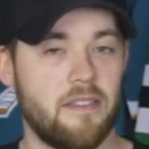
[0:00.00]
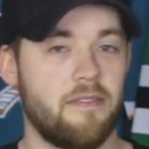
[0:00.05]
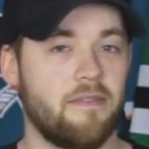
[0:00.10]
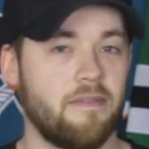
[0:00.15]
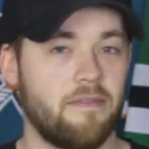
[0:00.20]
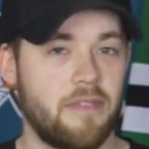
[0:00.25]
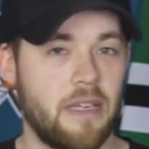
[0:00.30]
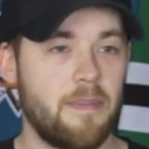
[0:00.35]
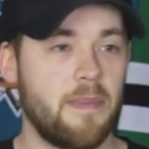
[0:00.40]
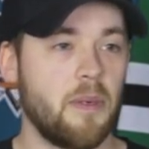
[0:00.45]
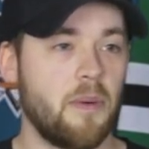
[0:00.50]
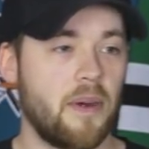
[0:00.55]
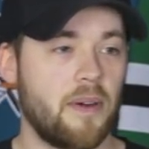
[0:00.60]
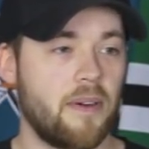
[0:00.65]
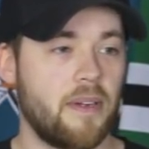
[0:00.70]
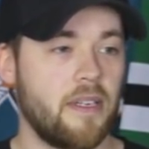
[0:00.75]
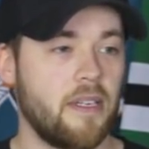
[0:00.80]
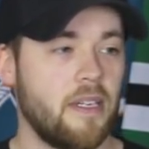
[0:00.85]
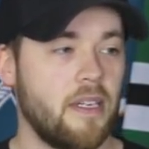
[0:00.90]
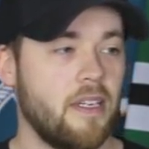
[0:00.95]
in
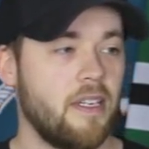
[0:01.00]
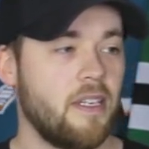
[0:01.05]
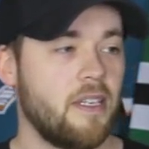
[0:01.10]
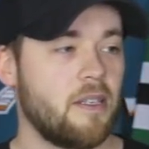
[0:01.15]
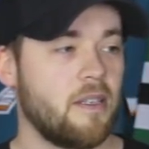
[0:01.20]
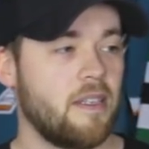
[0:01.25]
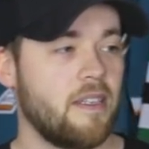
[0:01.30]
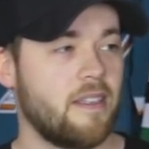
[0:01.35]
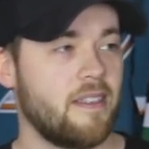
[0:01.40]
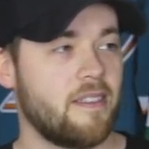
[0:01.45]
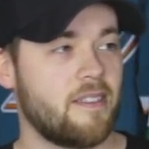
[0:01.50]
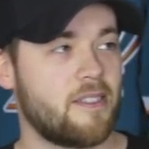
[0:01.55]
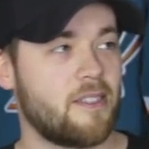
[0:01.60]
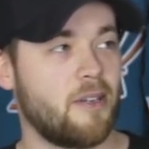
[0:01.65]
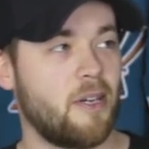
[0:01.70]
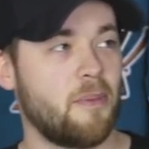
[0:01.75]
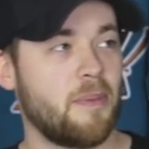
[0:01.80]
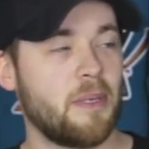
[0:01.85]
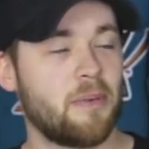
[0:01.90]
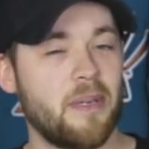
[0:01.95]
February,
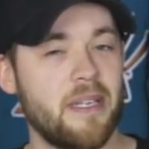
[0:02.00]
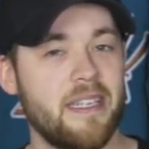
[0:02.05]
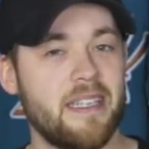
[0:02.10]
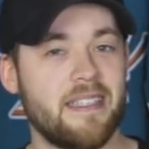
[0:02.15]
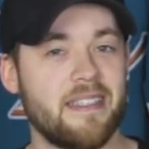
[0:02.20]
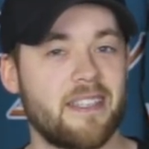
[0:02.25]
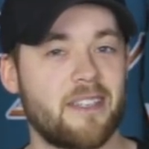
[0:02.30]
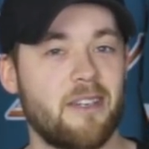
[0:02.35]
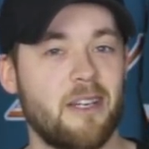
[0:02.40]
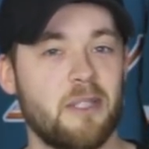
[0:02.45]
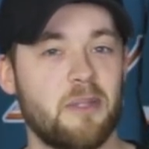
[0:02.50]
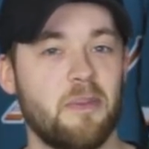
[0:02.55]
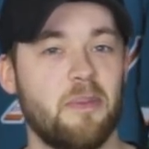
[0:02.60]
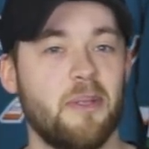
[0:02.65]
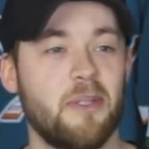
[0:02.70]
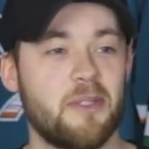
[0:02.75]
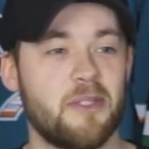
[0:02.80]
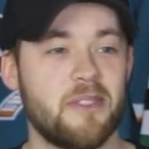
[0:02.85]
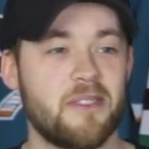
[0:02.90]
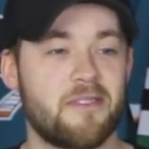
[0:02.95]
so I'll be reading the
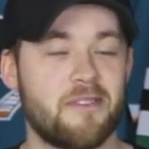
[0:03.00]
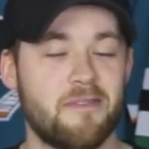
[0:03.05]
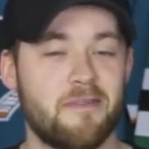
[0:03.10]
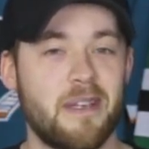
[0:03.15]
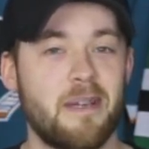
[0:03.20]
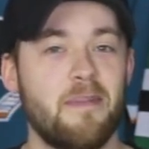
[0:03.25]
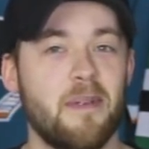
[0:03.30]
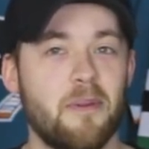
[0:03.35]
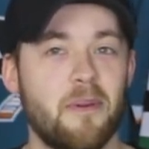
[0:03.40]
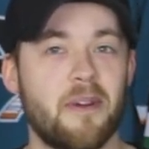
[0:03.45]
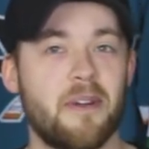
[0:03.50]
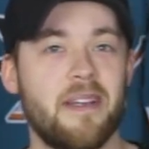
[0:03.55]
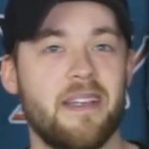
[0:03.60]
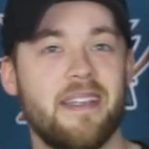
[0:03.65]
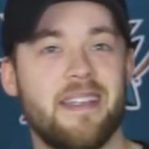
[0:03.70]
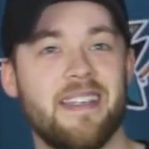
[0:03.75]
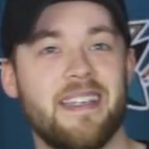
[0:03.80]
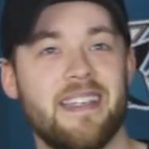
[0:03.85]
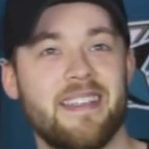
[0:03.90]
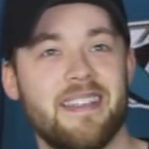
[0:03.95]
contributions from
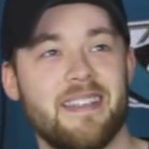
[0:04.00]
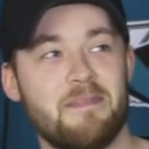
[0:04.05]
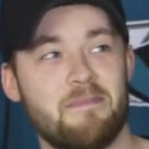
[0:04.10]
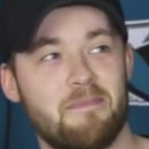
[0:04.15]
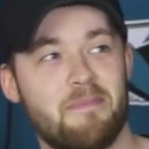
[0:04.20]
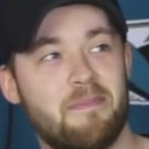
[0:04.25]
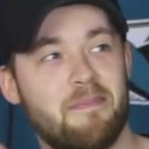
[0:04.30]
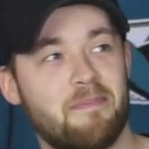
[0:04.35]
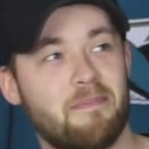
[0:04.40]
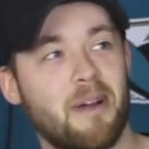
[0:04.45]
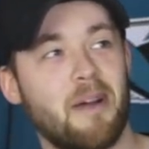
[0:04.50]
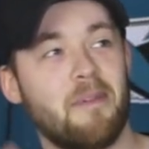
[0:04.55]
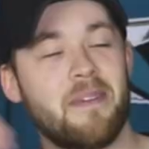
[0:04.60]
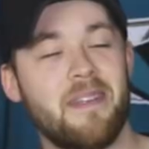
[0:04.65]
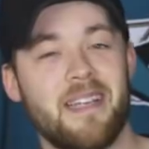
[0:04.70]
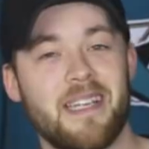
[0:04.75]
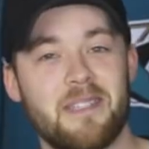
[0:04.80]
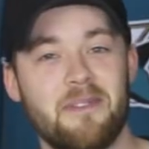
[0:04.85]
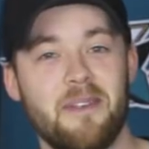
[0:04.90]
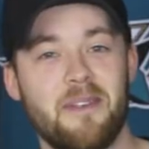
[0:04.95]
February probably
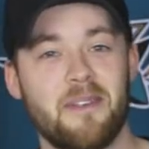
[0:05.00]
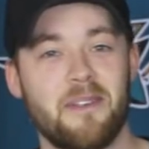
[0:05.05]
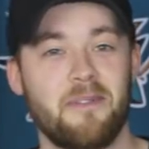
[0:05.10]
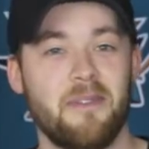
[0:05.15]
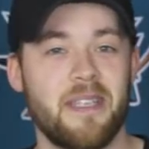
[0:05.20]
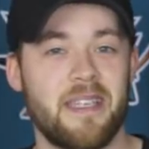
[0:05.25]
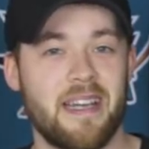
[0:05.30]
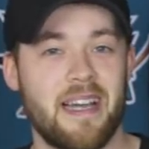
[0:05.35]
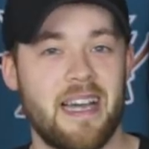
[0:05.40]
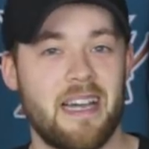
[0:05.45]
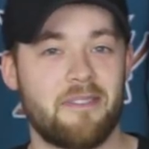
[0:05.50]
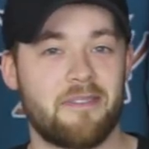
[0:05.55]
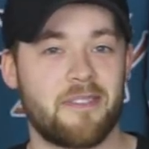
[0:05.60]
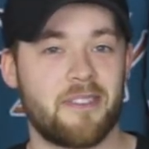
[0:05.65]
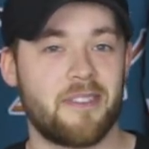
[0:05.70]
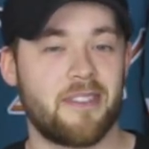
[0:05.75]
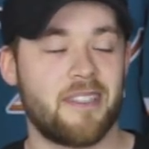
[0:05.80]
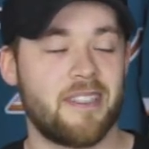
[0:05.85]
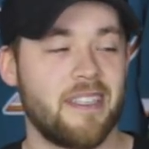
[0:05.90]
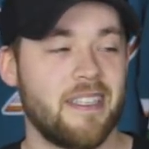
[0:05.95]
next week or the week
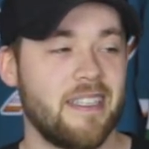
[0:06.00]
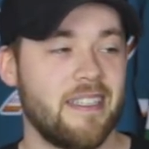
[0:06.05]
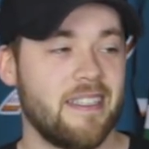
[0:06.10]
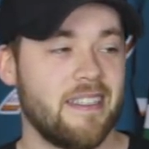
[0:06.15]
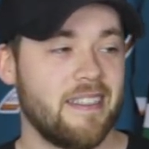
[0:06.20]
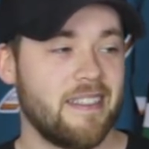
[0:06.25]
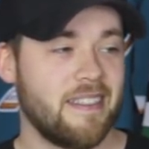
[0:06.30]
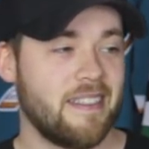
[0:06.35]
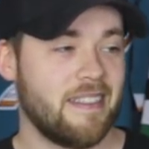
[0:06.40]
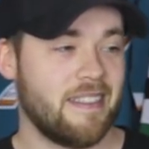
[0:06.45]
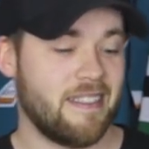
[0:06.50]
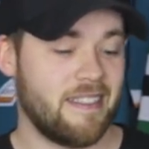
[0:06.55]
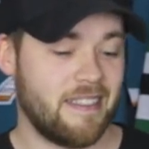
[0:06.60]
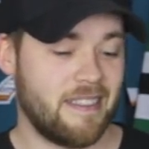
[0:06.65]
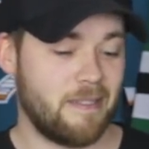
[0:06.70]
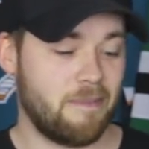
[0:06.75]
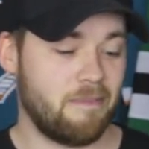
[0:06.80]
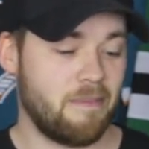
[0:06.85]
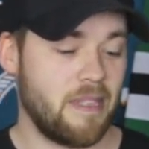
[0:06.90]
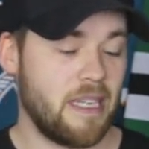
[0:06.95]
after.
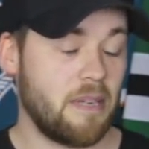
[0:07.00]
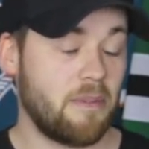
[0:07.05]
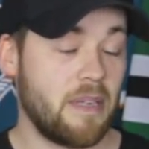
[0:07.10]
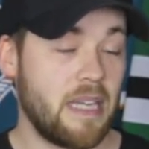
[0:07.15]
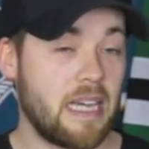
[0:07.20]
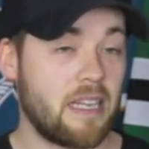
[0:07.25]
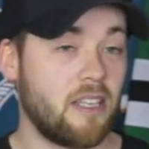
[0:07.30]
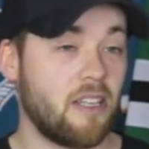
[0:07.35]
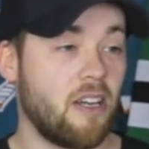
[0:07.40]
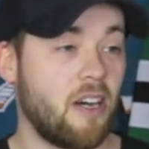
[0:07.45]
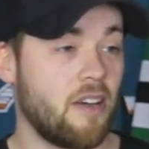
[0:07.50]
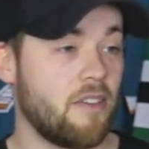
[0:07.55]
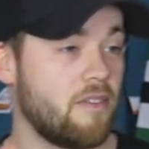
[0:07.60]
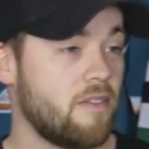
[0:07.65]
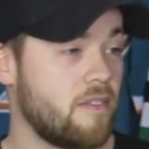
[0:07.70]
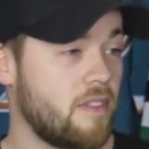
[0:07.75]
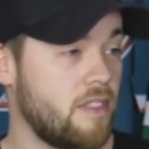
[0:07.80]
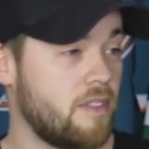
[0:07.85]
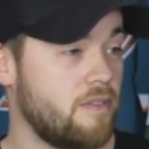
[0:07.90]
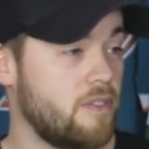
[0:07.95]
And we had a lot
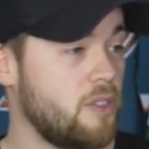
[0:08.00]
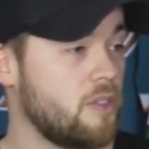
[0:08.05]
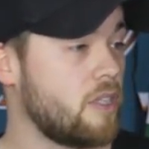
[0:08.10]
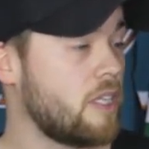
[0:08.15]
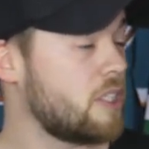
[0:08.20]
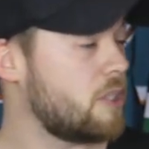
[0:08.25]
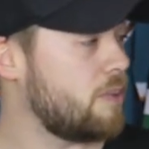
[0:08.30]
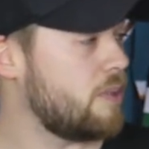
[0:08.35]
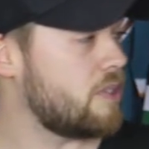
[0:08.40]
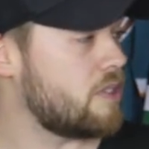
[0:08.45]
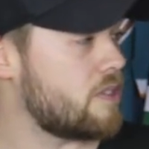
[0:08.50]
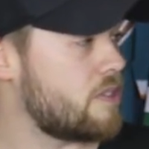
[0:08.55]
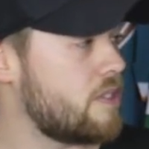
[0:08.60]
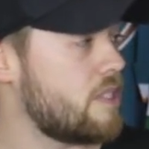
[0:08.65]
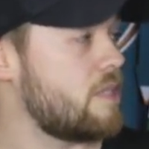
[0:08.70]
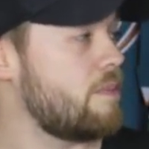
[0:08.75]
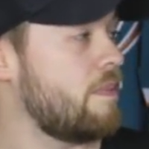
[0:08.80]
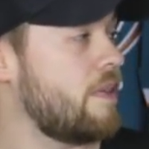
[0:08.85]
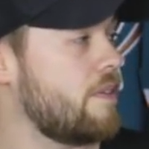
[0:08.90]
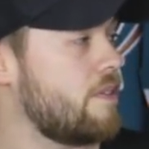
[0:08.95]
of new contributions
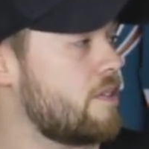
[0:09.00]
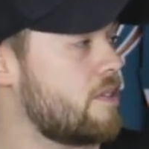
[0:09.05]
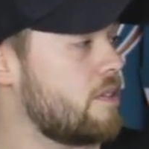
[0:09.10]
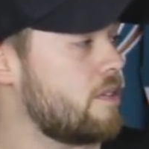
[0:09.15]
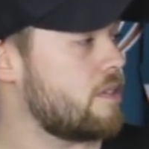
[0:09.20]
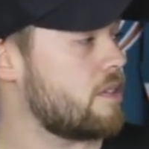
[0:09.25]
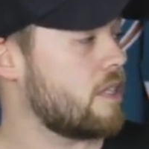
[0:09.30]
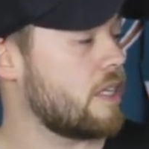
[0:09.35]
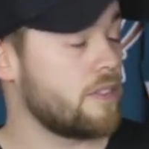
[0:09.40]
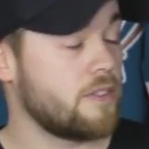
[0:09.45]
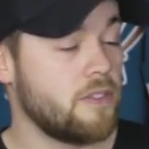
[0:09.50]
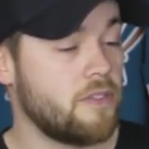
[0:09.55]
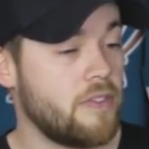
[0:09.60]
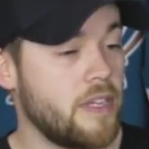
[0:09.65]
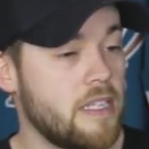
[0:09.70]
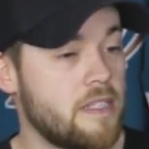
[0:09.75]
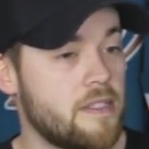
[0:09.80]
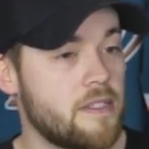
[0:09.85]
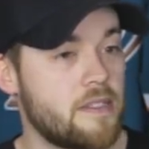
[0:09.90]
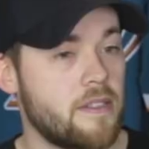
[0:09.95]
this month, so there's a lot of new
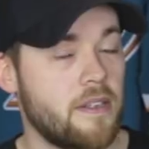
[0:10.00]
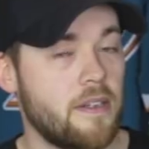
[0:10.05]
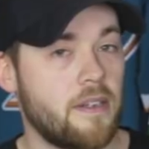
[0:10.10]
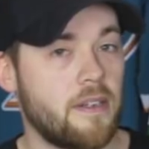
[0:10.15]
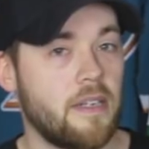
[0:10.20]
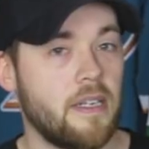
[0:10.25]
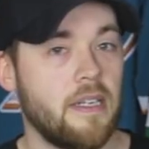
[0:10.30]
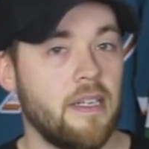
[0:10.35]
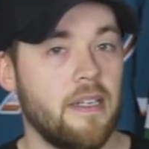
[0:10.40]
faces there.